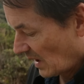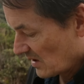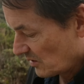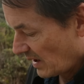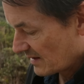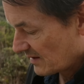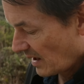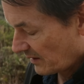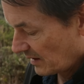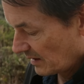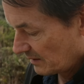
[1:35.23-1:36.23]
So that's
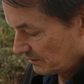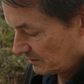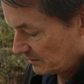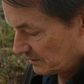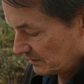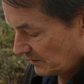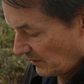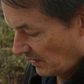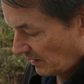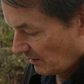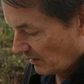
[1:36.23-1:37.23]
not the
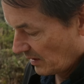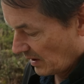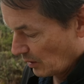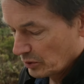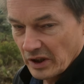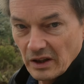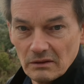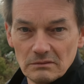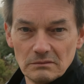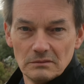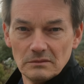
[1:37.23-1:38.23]
only
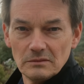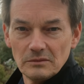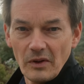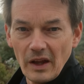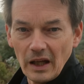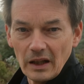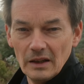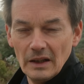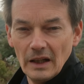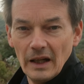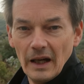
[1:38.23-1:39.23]
thing.
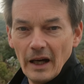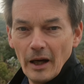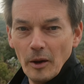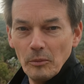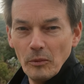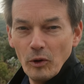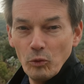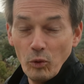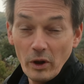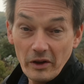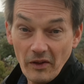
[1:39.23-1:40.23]

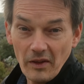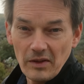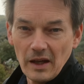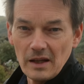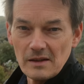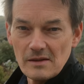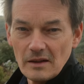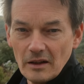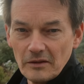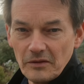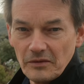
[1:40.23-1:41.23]
One of the things
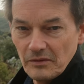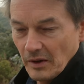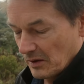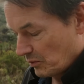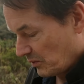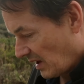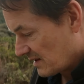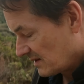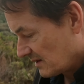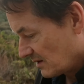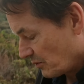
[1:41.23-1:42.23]
and
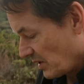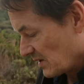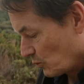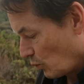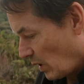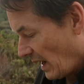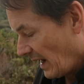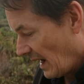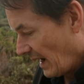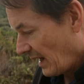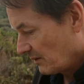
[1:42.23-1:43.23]
this is the reason why
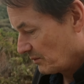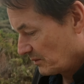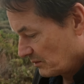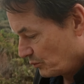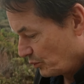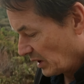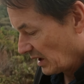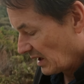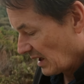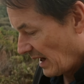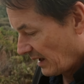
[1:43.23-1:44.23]
I
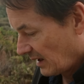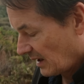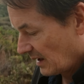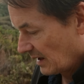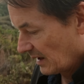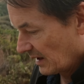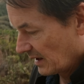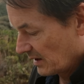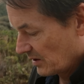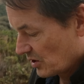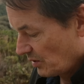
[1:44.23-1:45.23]
really like
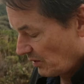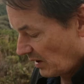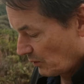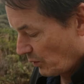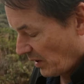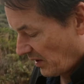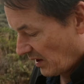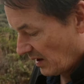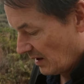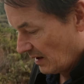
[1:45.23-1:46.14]
shooting with